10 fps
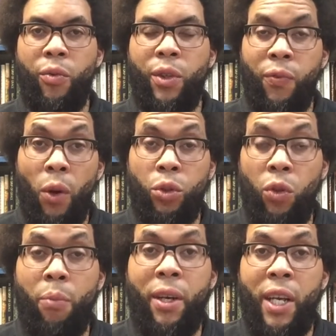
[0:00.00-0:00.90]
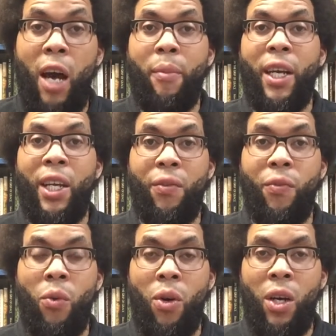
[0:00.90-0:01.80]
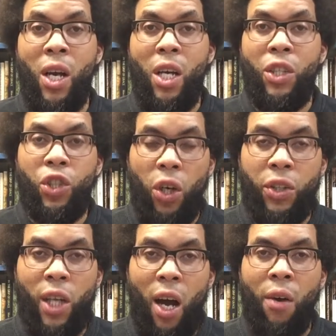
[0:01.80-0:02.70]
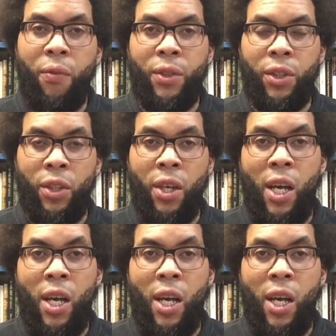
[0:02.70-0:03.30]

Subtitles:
the folks who have been nominated for church officers.